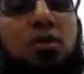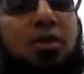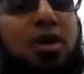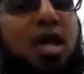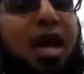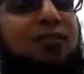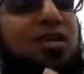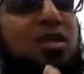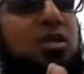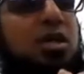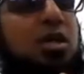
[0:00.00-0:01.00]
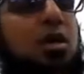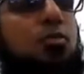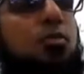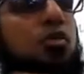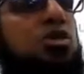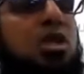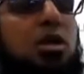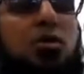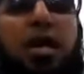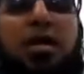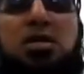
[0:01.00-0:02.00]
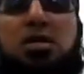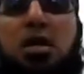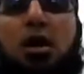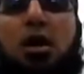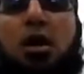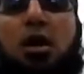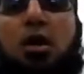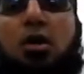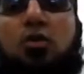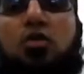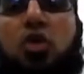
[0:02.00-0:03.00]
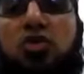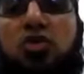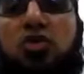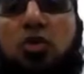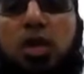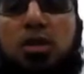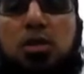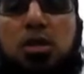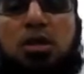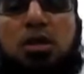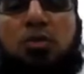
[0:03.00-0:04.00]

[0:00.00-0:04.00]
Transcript: by having the most generalized uh, choice of words,